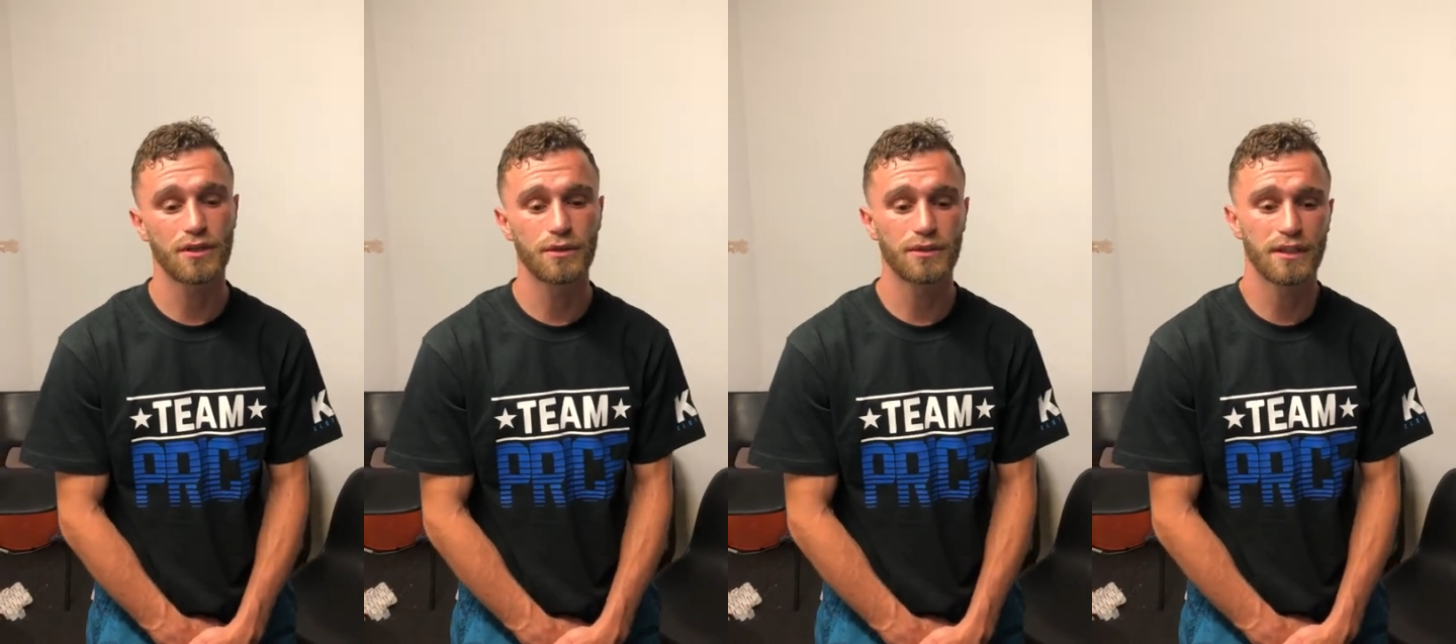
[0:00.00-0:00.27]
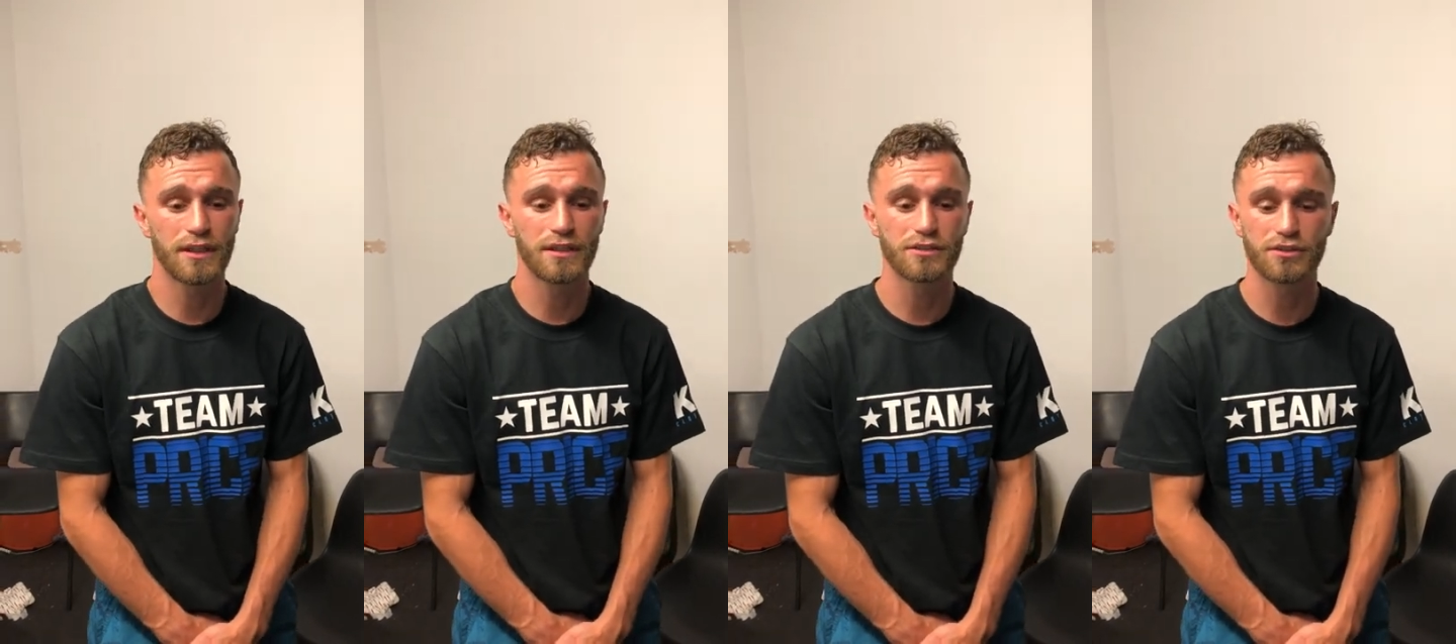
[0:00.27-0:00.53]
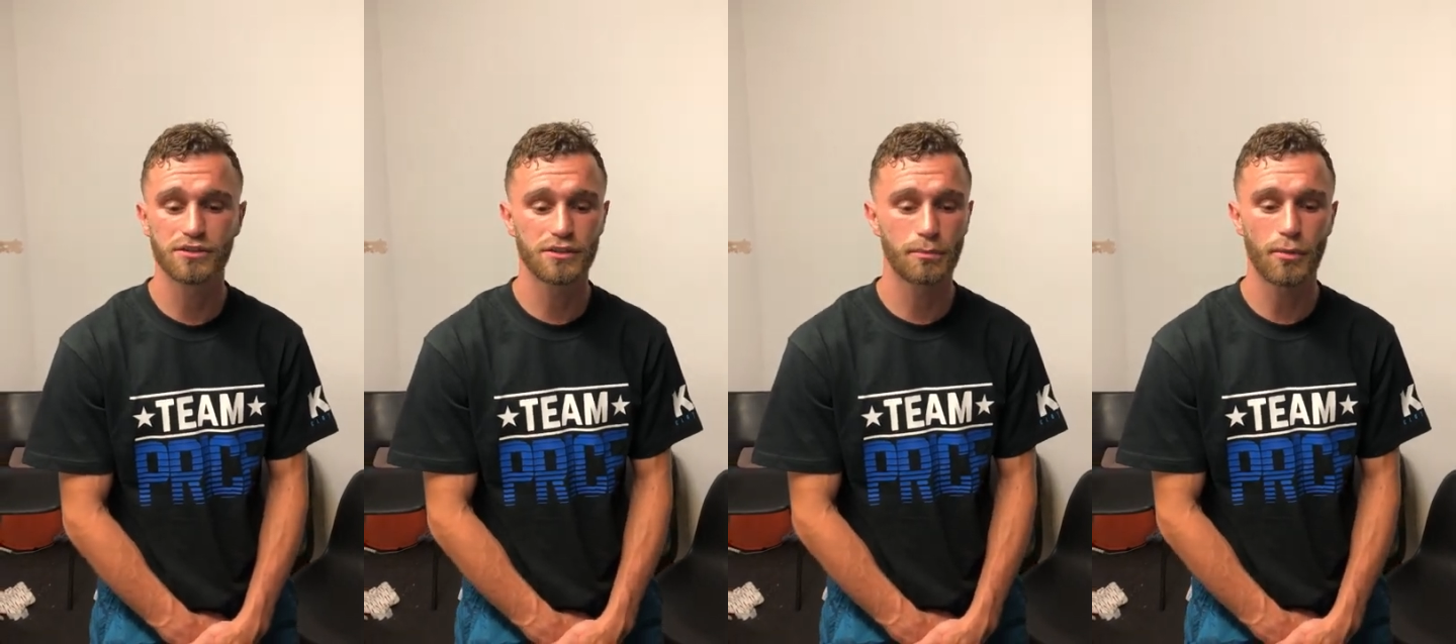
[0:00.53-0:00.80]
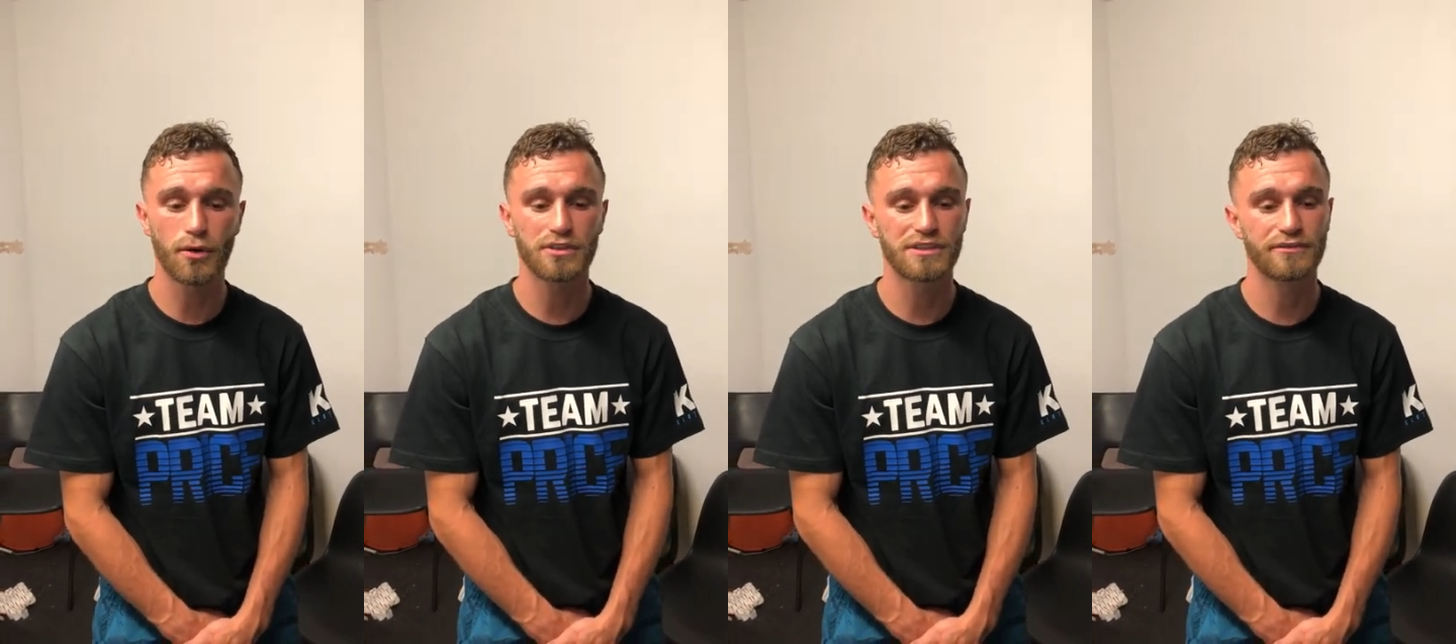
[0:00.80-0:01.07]
So yeah, it's just a
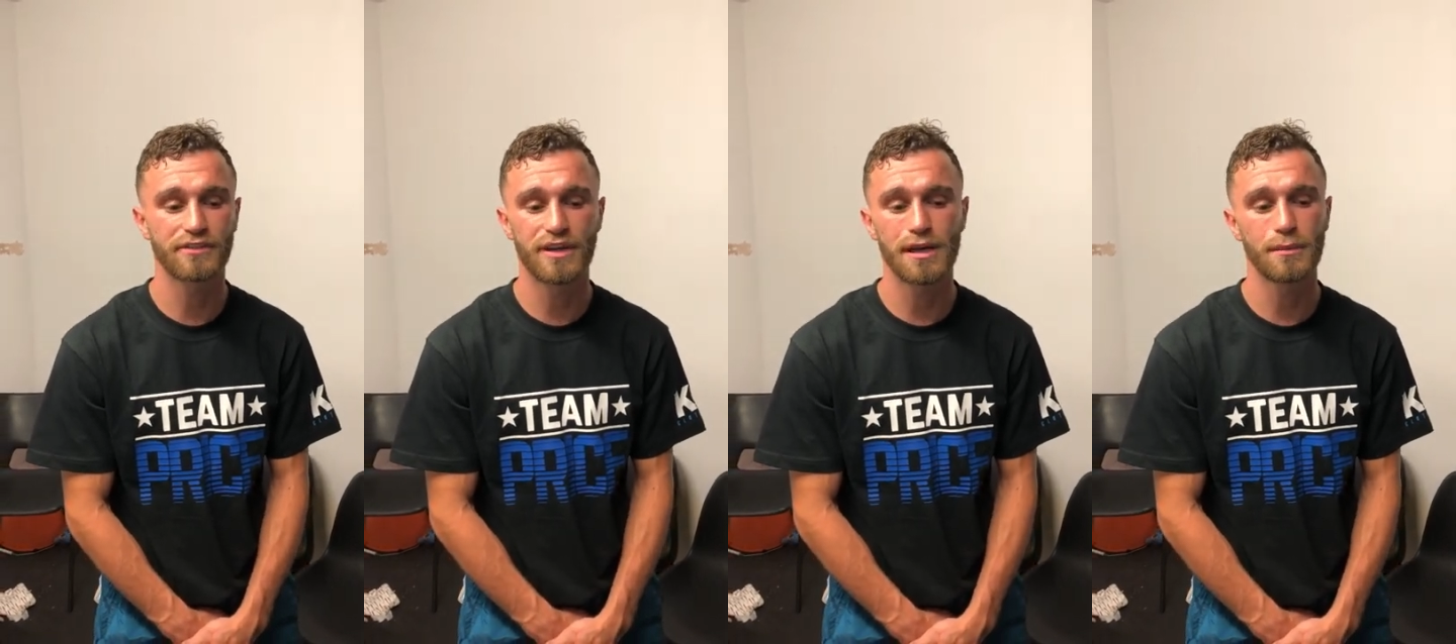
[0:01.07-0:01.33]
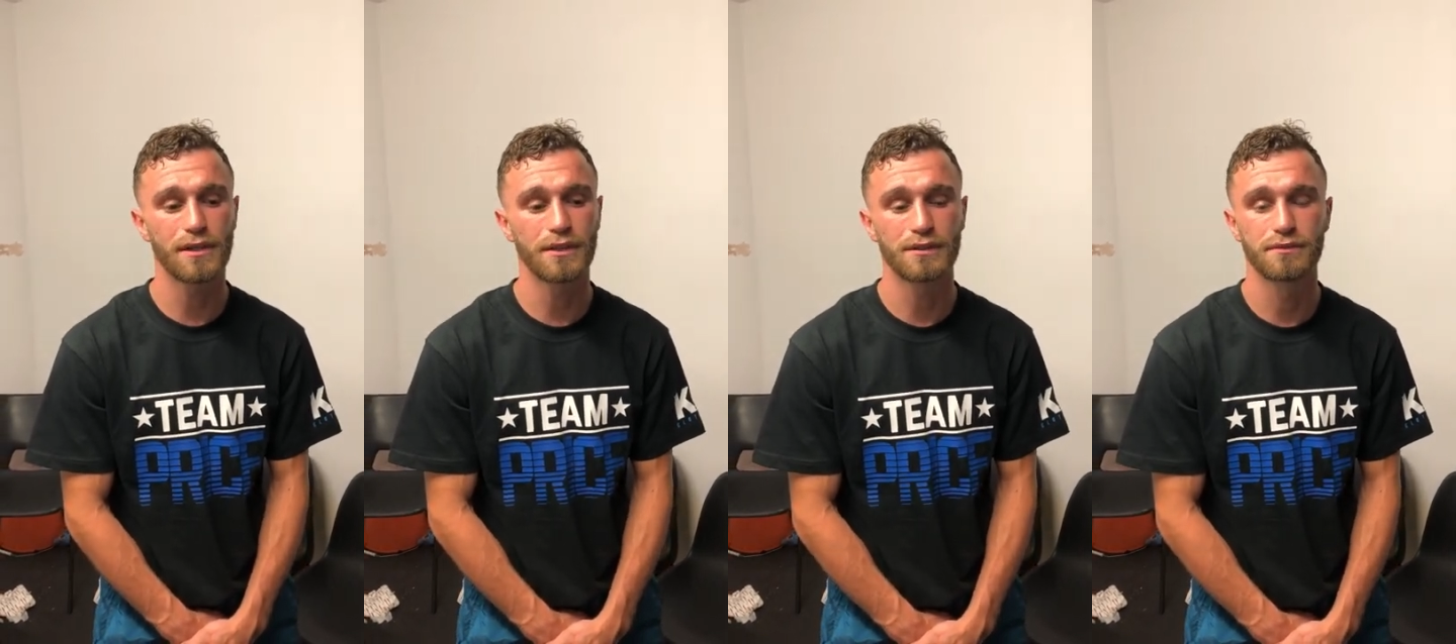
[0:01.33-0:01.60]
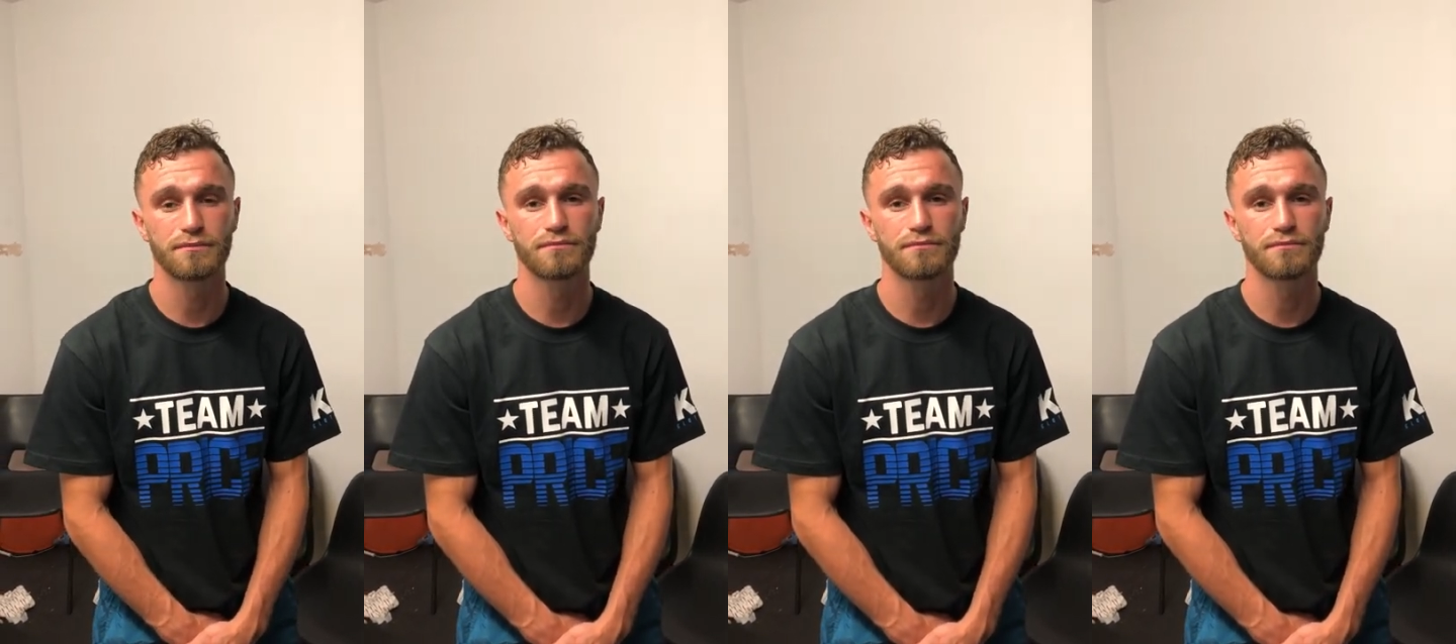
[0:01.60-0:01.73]
boxing family.